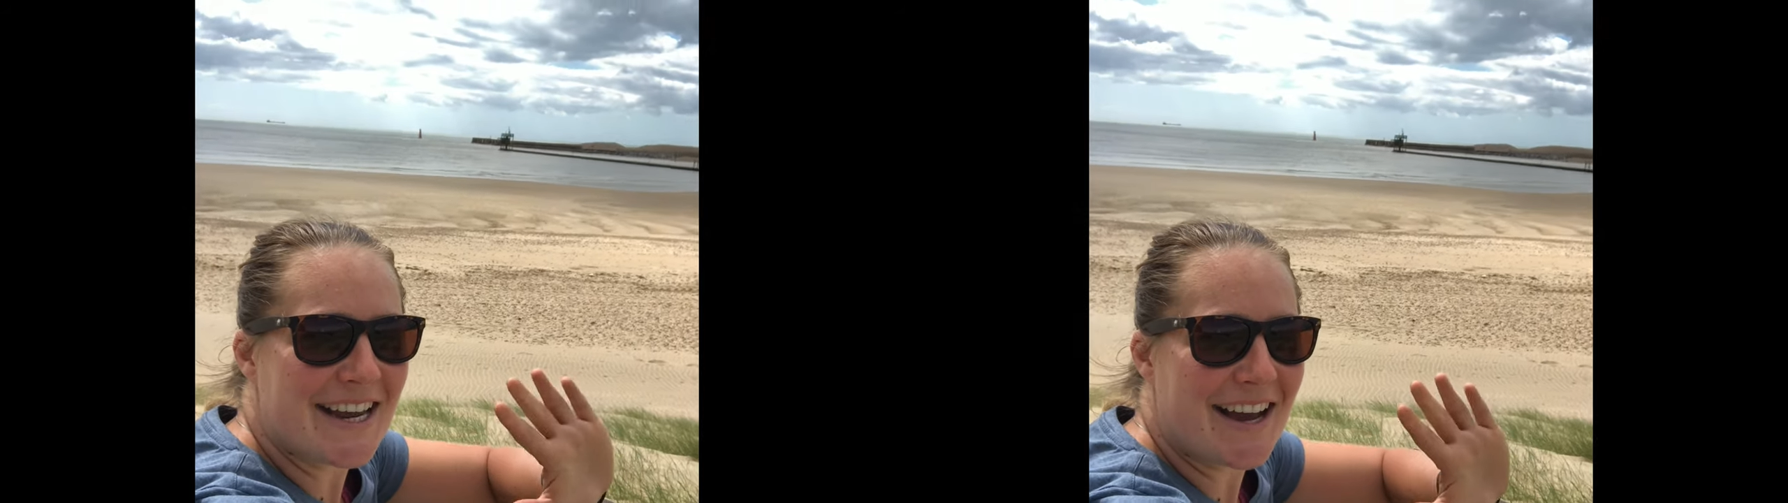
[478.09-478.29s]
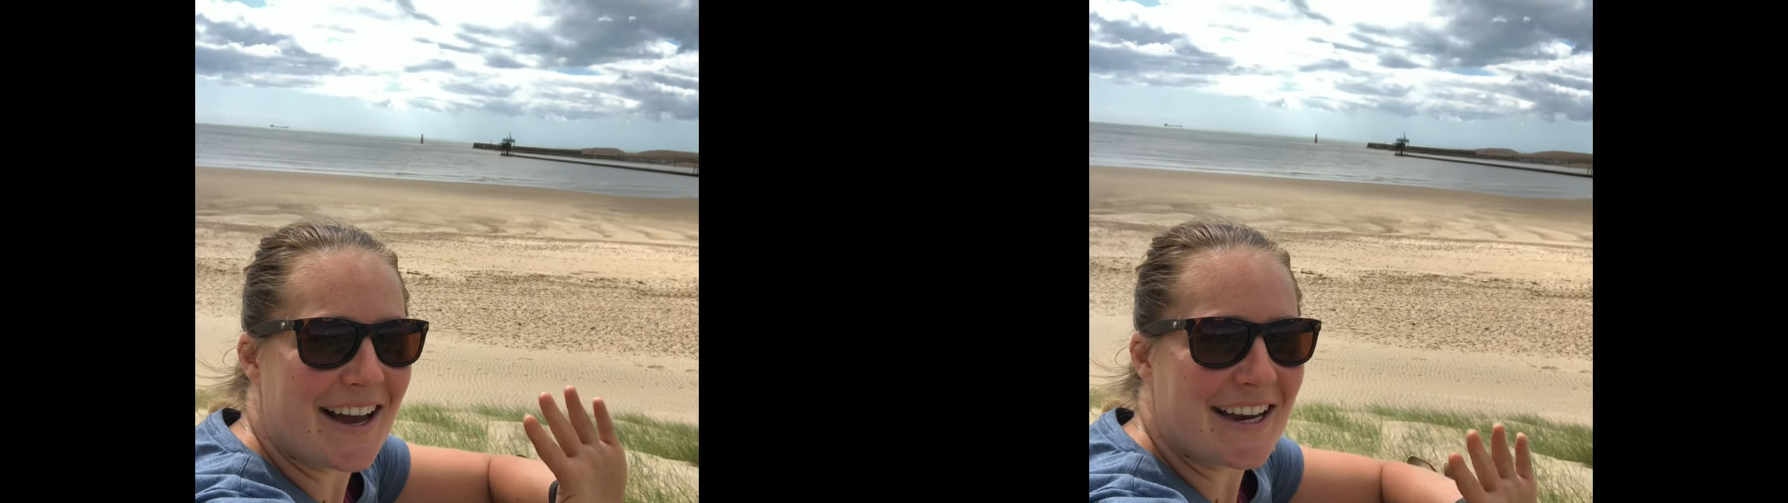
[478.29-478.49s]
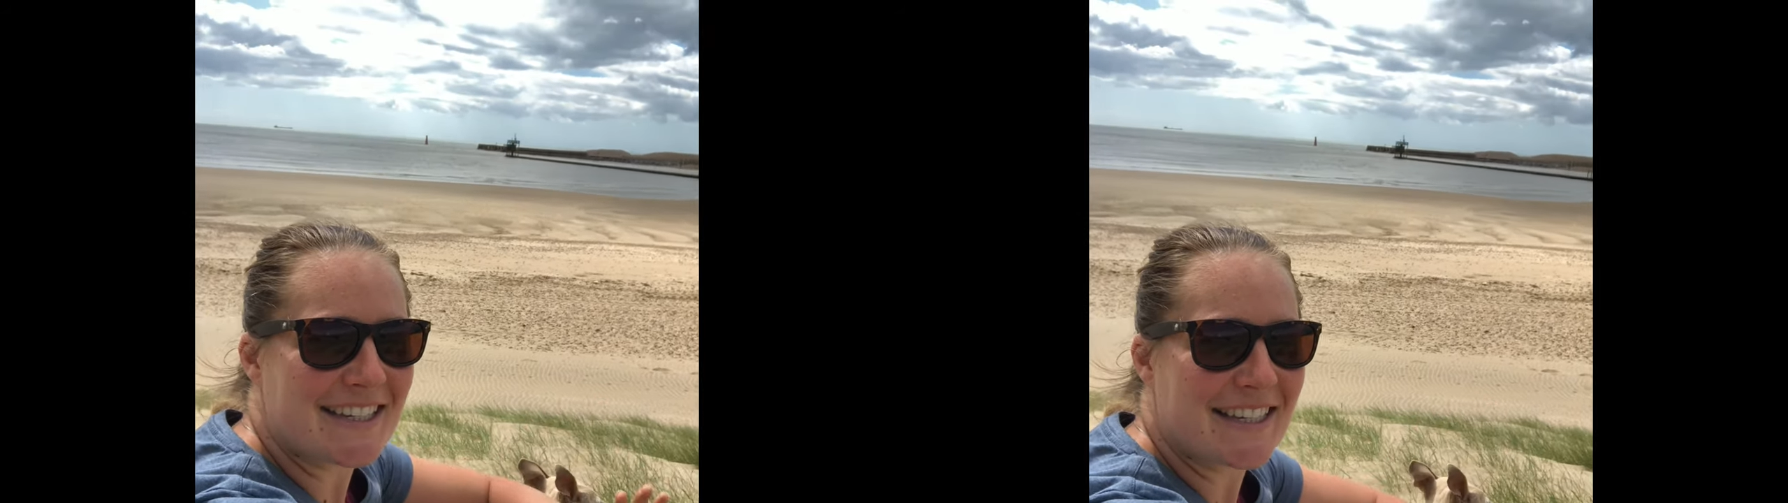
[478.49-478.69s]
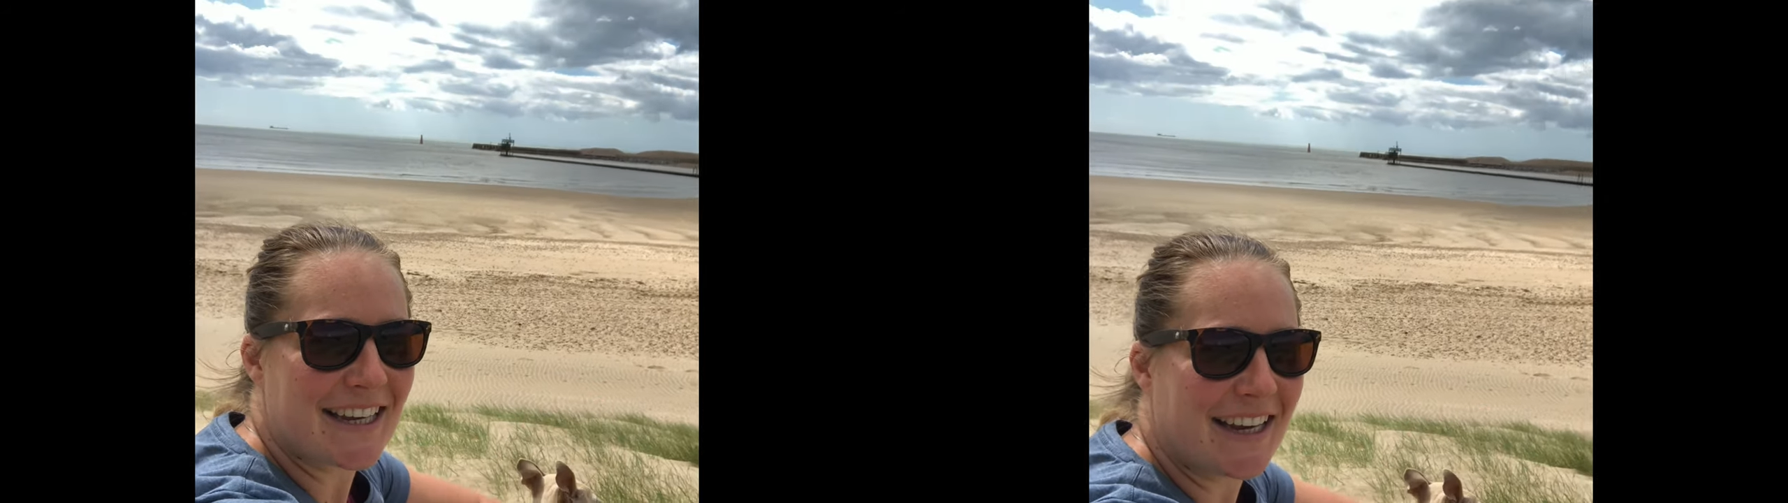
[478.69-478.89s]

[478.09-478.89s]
a great day, guys.